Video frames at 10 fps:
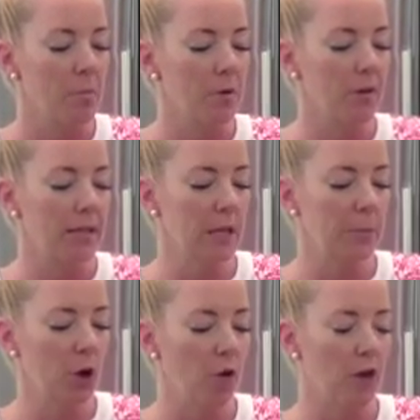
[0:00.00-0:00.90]
My friend's
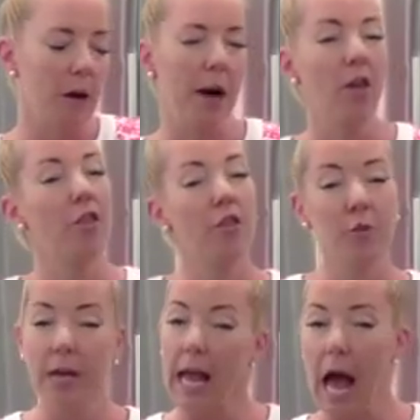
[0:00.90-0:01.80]
coming over in about
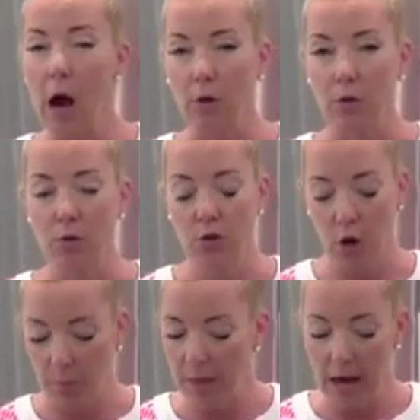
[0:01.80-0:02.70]
3 hours,
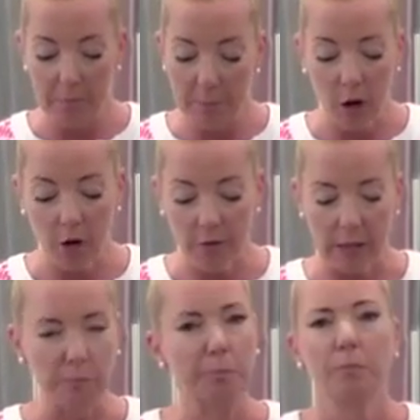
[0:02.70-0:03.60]
so that'll be
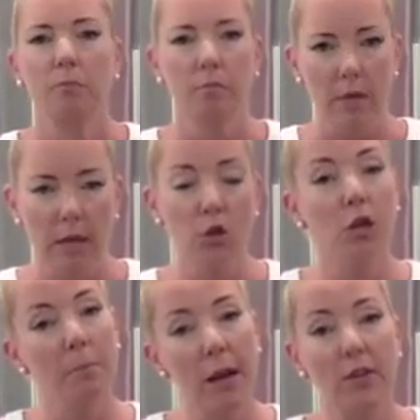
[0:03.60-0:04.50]
perfect. So
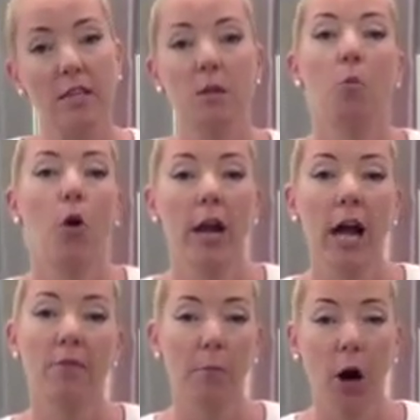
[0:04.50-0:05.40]
you can make this the
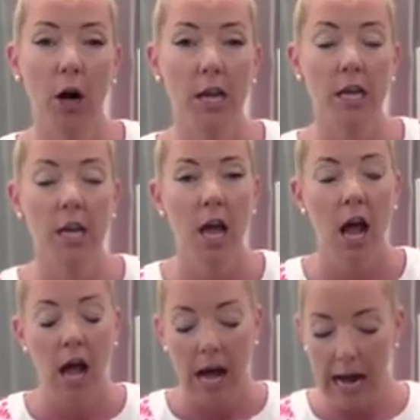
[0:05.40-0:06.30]
morning of a party,
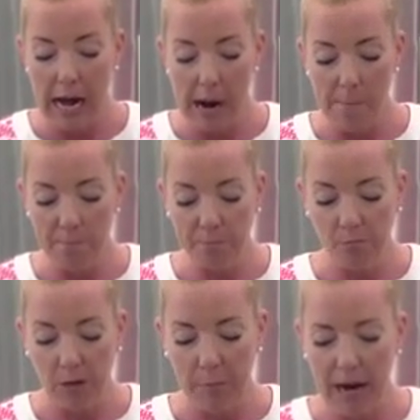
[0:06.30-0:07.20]

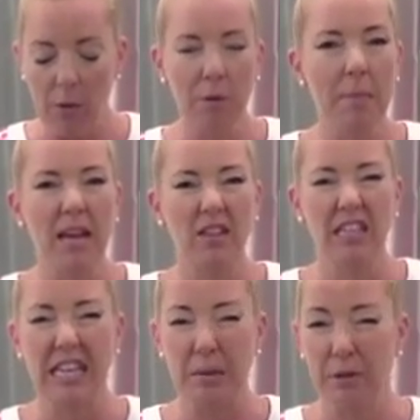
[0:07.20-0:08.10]
but I wouldn't make it
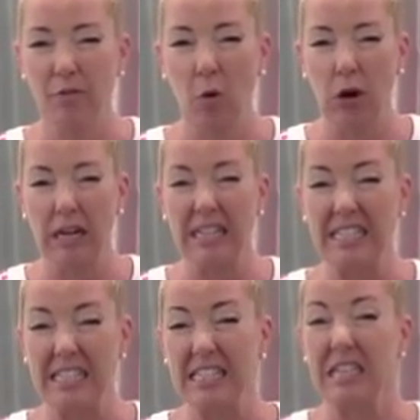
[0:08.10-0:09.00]
the day before
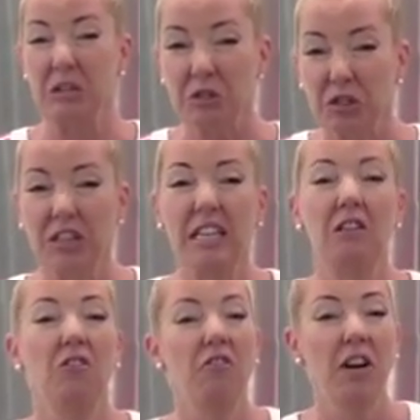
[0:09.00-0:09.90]
because things will start to get
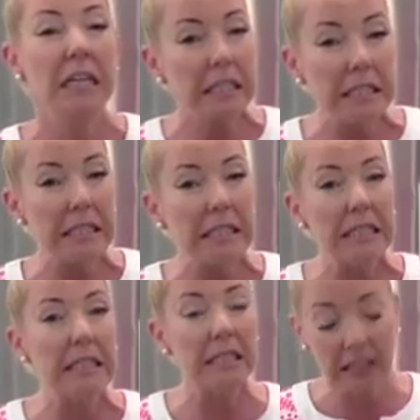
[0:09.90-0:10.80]
a little
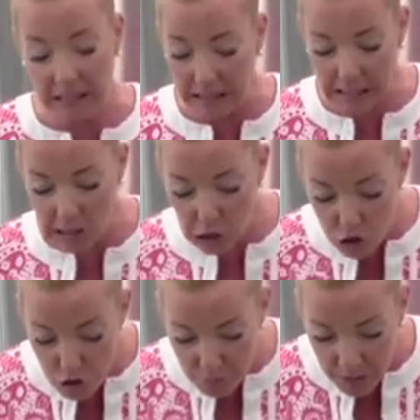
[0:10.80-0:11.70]
funky in the
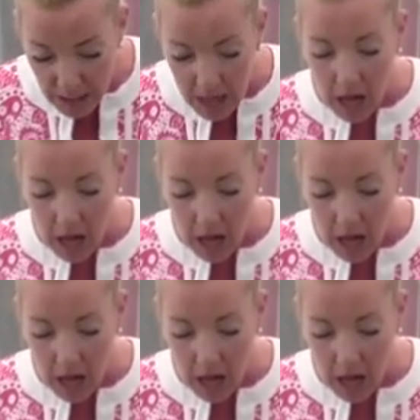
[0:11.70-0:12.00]
soup.